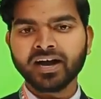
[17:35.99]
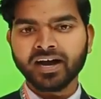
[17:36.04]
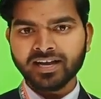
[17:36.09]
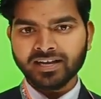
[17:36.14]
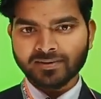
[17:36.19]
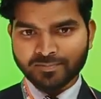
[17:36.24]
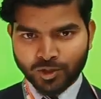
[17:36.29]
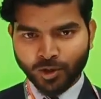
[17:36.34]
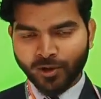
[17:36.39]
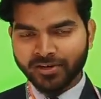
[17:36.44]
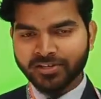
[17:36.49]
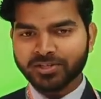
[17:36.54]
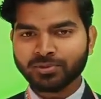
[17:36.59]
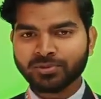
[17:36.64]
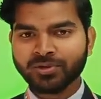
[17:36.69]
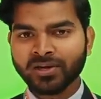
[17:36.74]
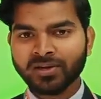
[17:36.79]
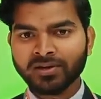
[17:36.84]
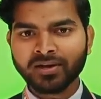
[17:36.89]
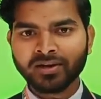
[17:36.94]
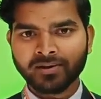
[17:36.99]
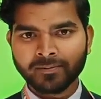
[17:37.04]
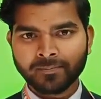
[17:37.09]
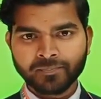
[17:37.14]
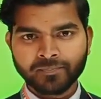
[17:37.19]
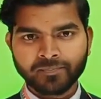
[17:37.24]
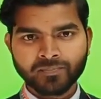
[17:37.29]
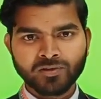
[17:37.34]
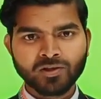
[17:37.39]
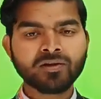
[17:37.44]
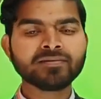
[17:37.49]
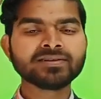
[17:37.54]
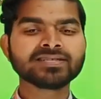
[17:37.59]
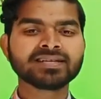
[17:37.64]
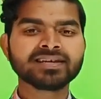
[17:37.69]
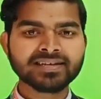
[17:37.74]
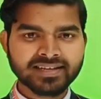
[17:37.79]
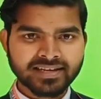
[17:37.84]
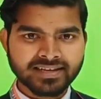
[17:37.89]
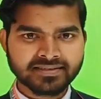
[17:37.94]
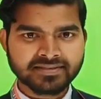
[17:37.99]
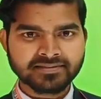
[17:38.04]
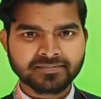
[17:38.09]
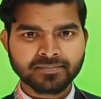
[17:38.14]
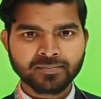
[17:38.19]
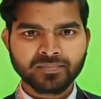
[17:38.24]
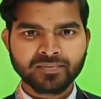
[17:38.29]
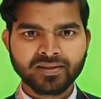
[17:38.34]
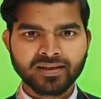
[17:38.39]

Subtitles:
I have taught you, no? Obviously, yes.